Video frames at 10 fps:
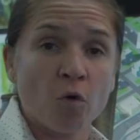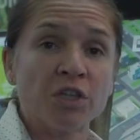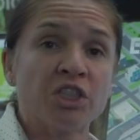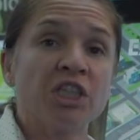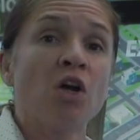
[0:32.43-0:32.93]

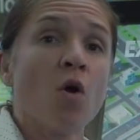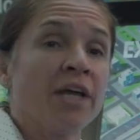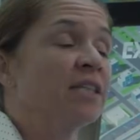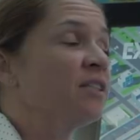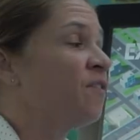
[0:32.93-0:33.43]
4G
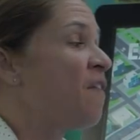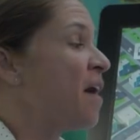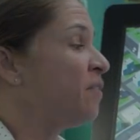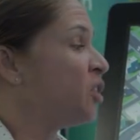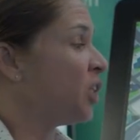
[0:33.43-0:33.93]
going into
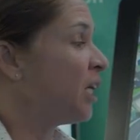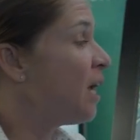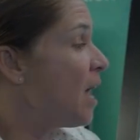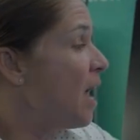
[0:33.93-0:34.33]
5G,